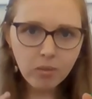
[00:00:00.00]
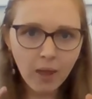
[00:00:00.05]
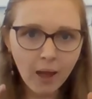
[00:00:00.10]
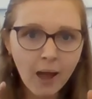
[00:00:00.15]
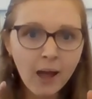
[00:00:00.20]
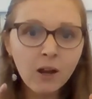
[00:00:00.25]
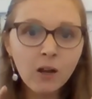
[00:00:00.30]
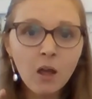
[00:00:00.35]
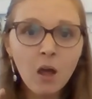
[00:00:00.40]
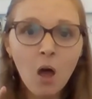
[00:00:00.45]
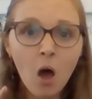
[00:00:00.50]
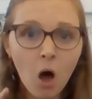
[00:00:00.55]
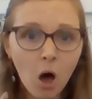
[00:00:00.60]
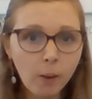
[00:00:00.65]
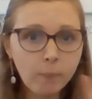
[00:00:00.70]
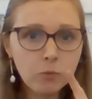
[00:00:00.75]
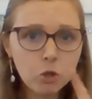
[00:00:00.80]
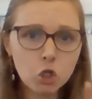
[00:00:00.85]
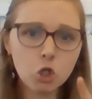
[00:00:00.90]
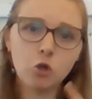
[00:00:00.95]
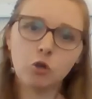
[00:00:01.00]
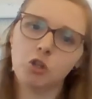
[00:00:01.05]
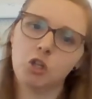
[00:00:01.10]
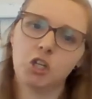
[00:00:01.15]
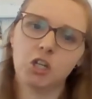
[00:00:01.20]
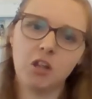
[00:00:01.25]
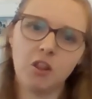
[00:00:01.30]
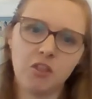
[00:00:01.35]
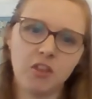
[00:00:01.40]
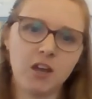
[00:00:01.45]
And I'm sure you
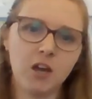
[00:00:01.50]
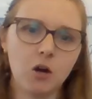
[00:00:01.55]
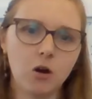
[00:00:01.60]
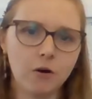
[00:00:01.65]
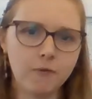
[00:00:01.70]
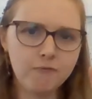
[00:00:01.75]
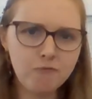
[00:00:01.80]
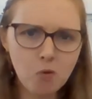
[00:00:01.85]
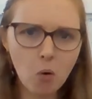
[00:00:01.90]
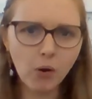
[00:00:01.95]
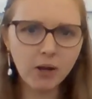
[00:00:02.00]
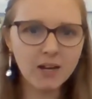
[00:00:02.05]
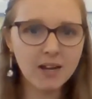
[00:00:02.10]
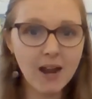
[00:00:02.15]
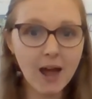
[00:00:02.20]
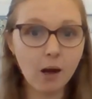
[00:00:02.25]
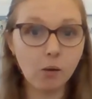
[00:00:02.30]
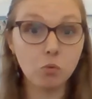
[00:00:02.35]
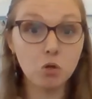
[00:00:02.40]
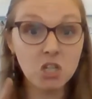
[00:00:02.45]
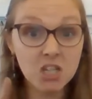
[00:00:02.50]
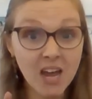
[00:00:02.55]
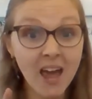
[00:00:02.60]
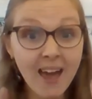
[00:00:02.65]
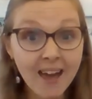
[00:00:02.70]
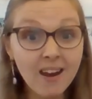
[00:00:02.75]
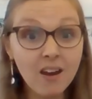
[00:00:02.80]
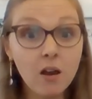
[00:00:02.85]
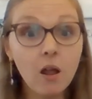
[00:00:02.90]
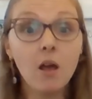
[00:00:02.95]
can think of right now
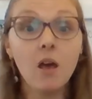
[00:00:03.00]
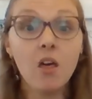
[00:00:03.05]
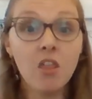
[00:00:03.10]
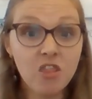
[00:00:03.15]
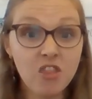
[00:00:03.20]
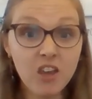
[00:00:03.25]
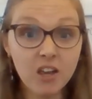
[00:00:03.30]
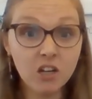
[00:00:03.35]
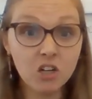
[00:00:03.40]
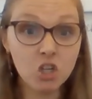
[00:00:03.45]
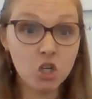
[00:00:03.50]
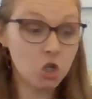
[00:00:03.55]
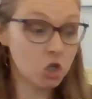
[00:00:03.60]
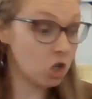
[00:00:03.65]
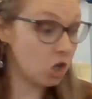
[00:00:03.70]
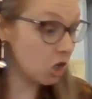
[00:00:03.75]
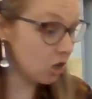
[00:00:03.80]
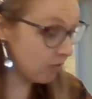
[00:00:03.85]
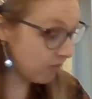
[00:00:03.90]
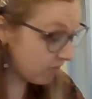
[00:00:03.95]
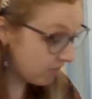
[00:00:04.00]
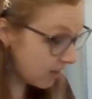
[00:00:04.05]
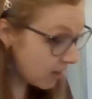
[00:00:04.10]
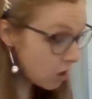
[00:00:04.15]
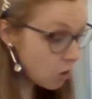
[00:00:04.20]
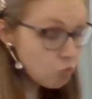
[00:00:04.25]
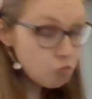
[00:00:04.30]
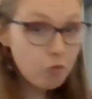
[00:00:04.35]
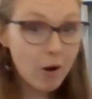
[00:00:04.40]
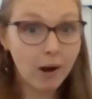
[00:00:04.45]
10 things you can see
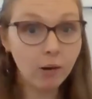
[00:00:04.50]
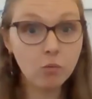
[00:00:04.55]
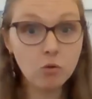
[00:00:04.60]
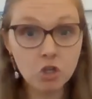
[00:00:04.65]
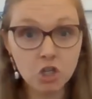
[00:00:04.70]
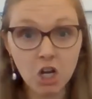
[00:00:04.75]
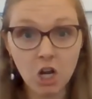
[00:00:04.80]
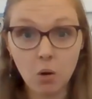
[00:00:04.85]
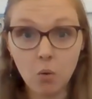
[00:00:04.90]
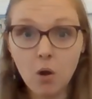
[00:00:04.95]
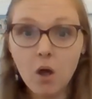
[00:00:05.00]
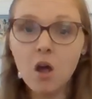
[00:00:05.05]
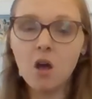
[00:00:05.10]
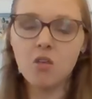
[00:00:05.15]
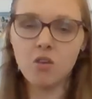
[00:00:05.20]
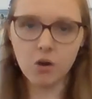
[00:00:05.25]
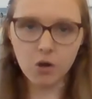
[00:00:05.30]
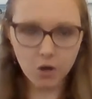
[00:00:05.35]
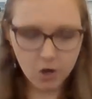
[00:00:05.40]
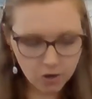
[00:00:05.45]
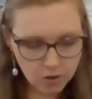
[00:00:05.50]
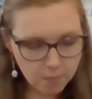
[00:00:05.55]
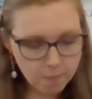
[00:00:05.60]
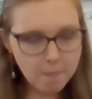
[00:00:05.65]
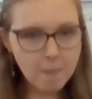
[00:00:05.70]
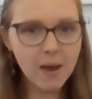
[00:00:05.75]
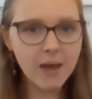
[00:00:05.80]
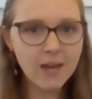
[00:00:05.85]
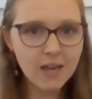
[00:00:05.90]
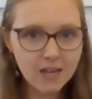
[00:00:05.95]
around you that can
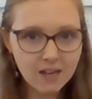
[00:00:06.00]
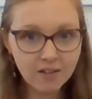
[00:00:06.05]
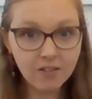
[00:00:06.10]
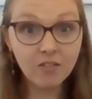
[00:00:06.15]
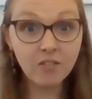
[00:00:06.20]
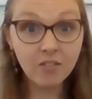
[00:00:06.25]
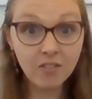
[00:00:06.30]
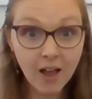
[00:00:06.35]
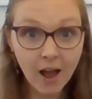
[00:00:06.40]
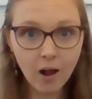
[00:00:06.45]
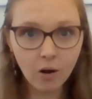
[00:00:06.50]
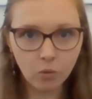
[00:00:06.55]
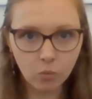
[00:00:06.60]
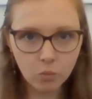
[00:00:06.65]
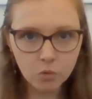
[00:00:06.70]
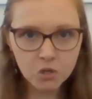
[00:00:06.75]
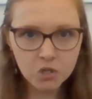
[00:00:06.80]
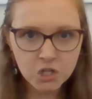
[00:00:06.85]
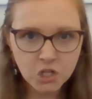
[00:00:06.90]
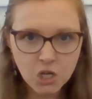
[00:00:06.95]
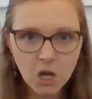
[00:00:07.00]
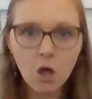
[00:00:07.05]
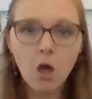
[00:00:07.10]
make a sound,